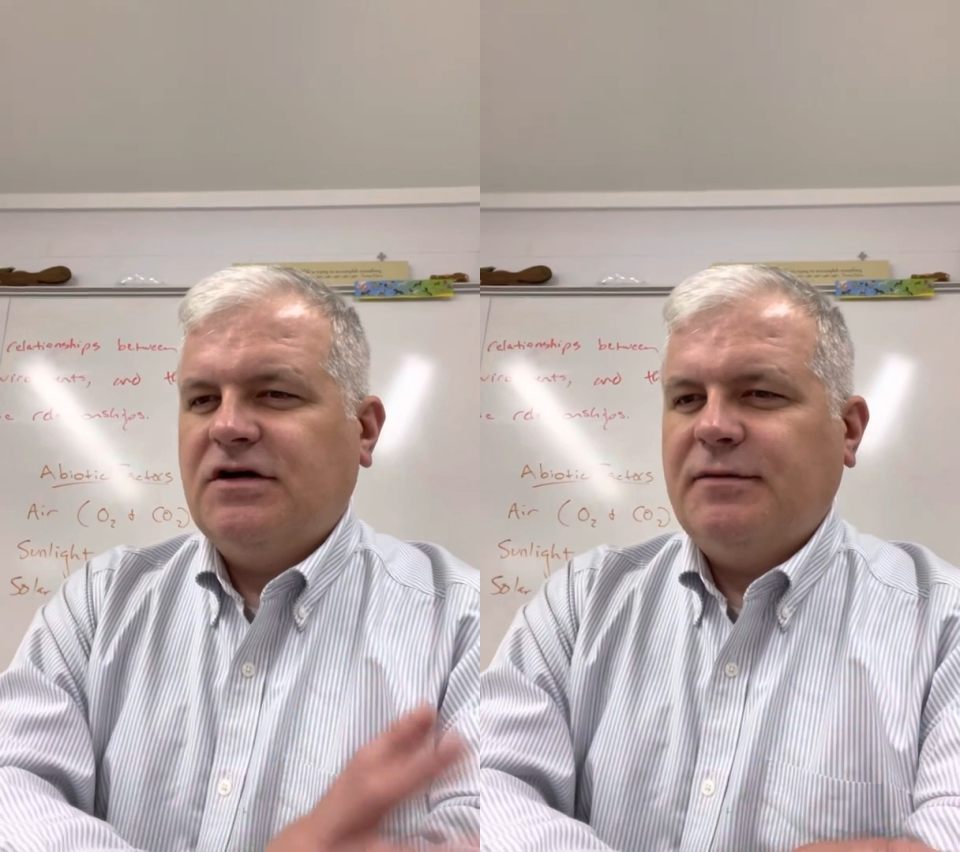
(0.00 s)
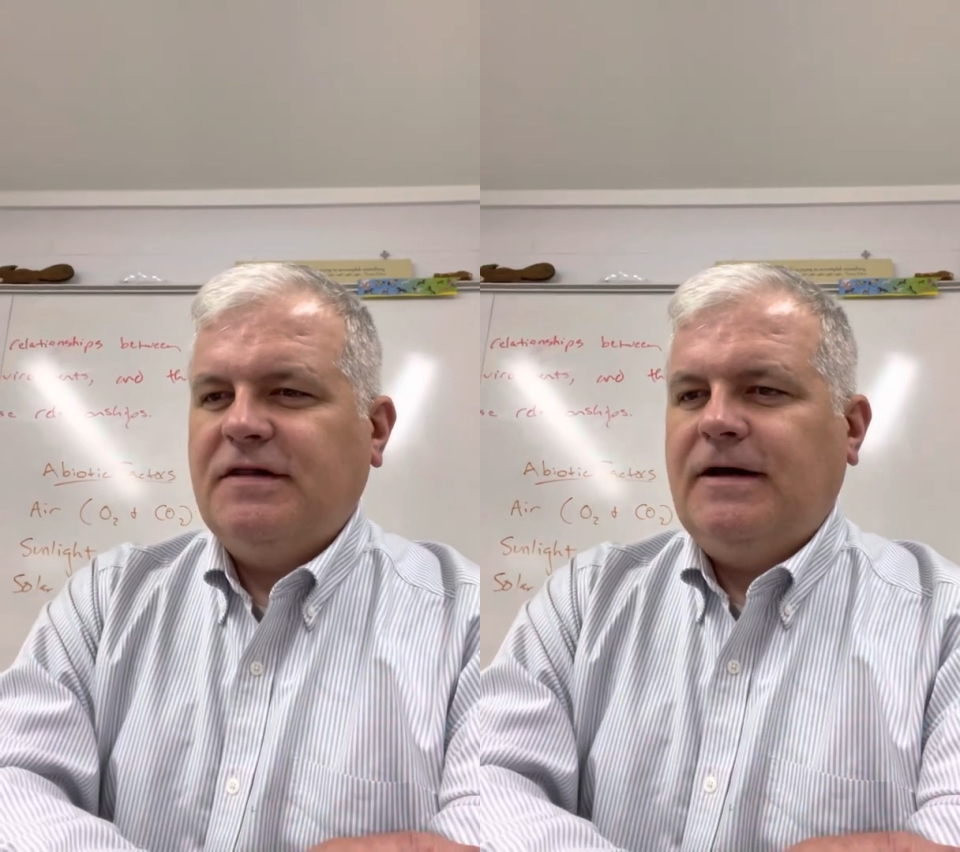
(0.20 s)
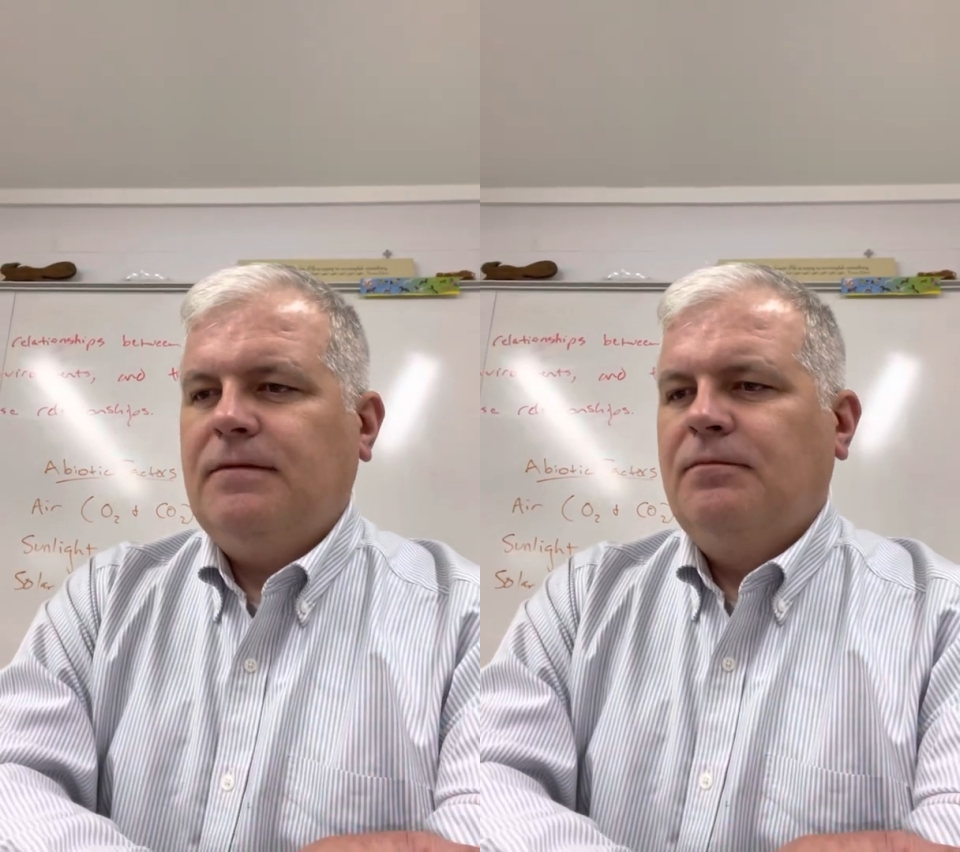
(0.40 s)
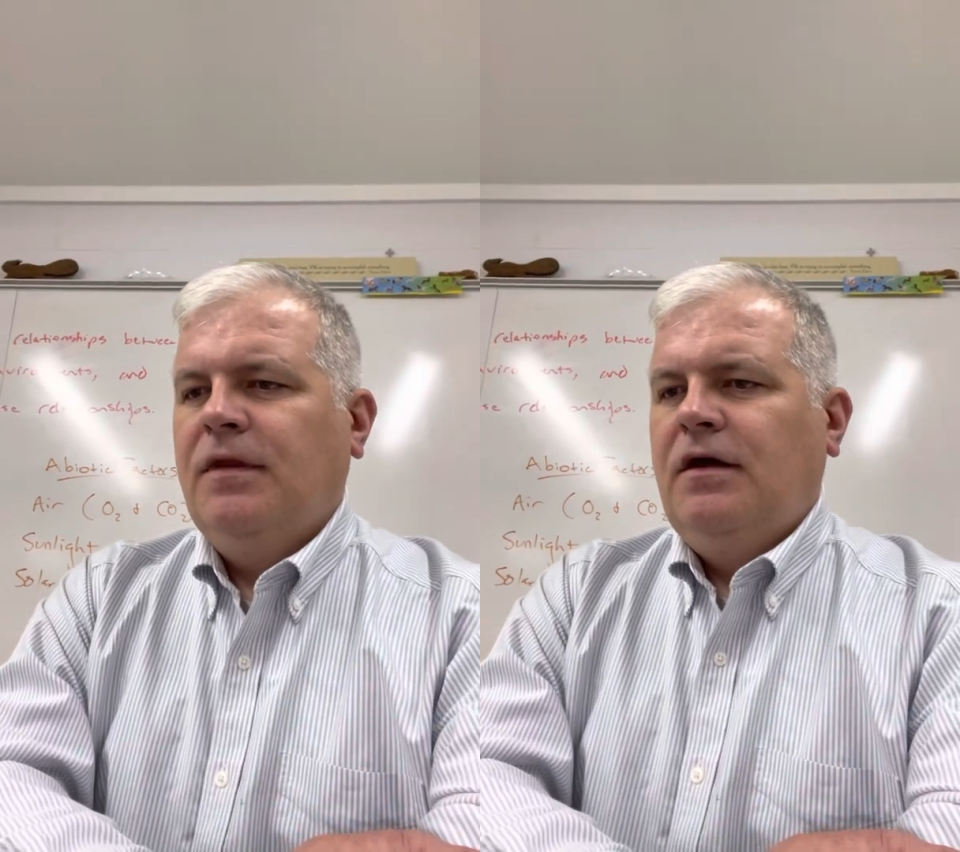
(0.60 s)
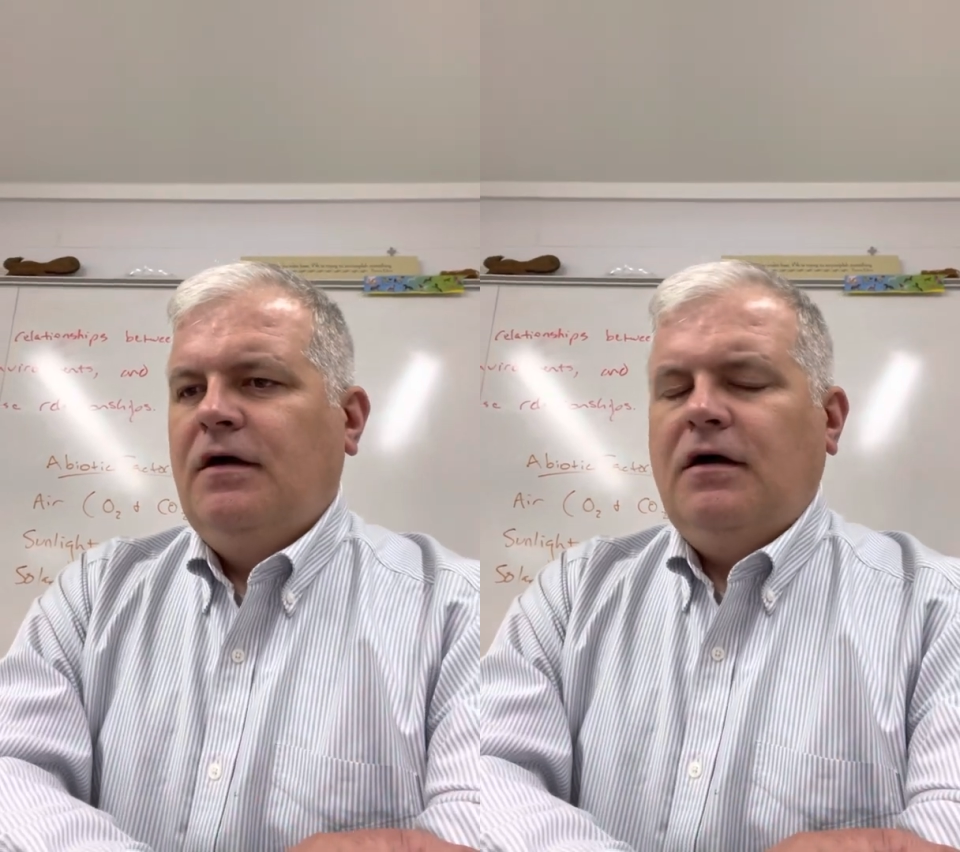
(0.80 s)
about
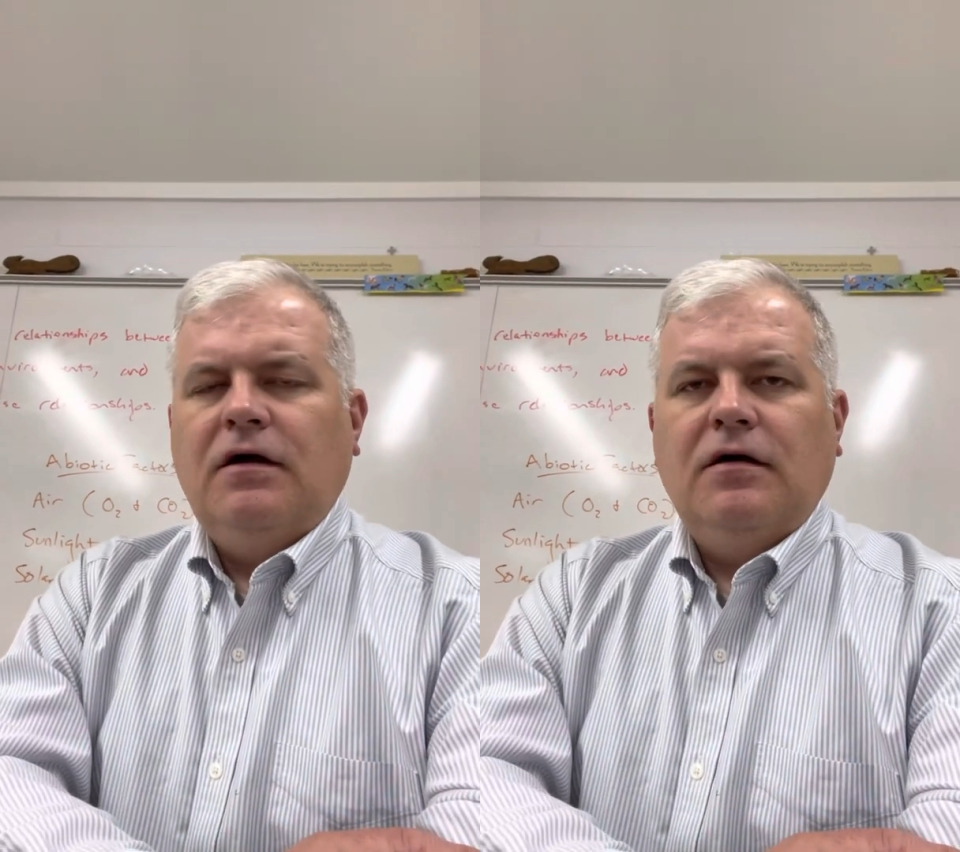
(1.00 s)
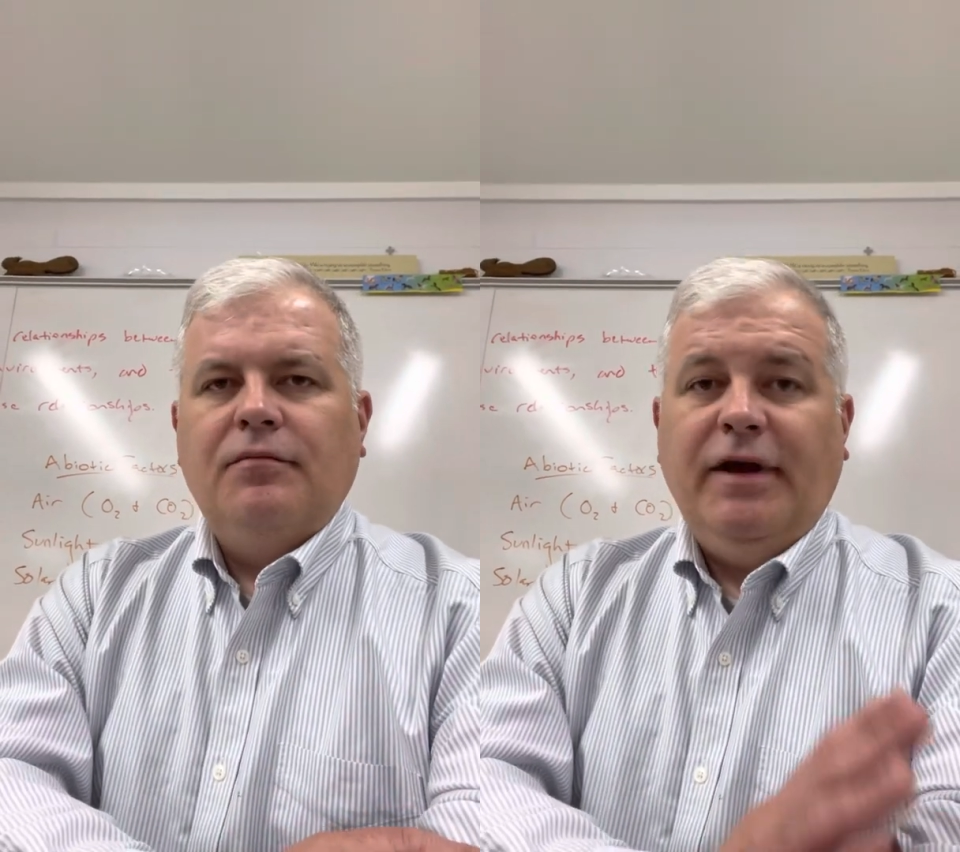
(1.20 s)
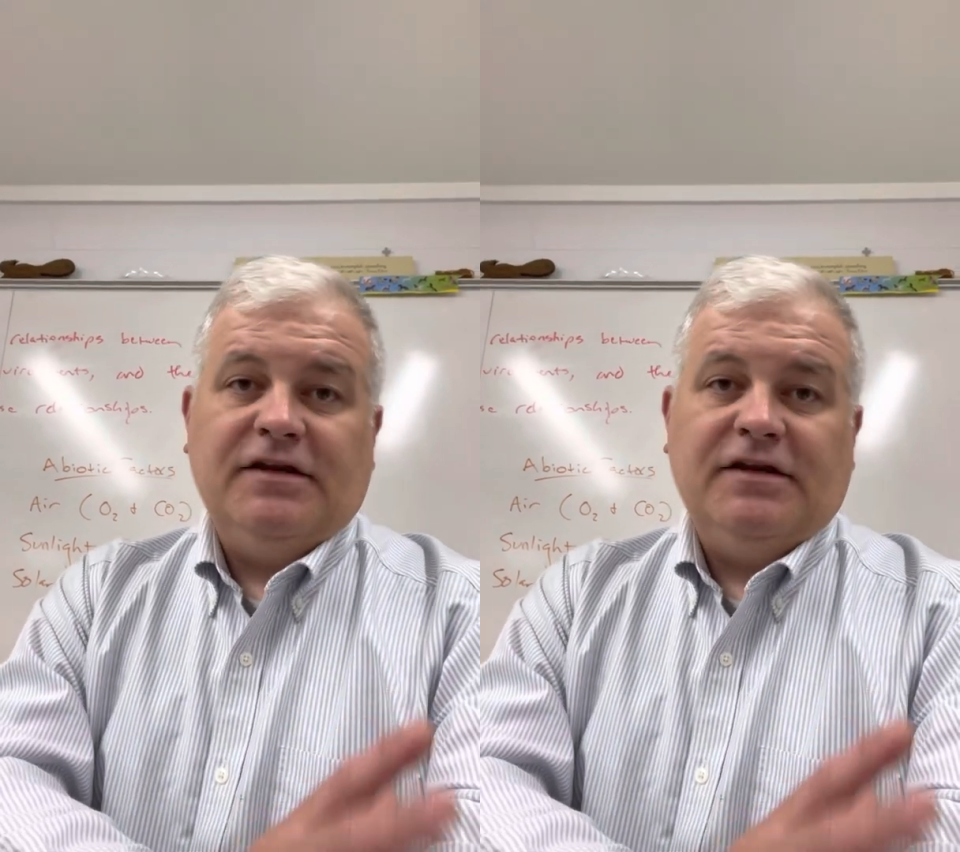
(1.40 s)
that.